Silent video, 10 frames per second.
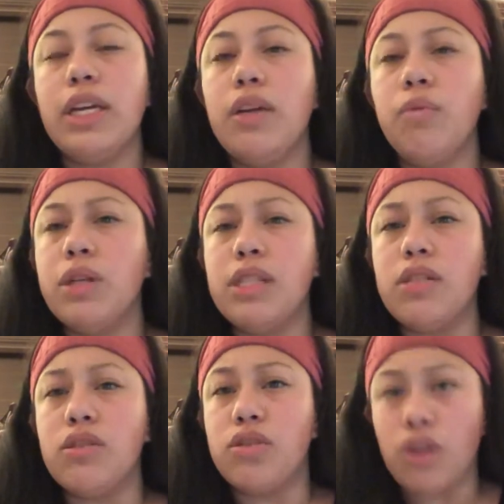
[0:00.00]

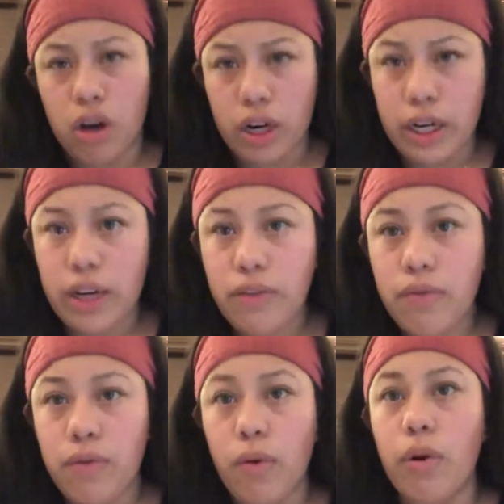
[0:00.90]
wasn't sorry
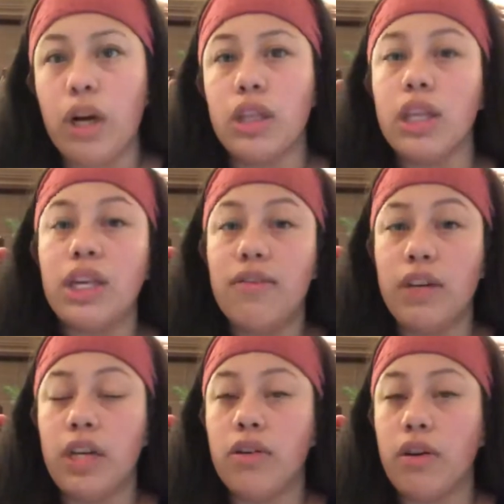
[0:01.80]
for
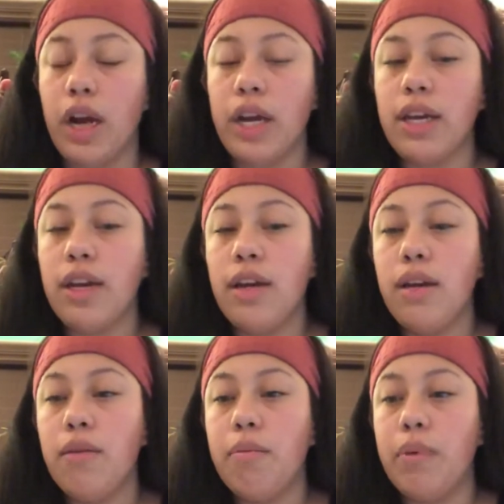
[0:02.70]
leaving Craig,
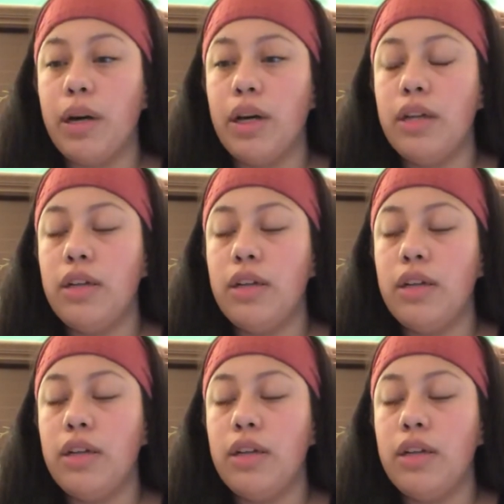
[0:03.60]
but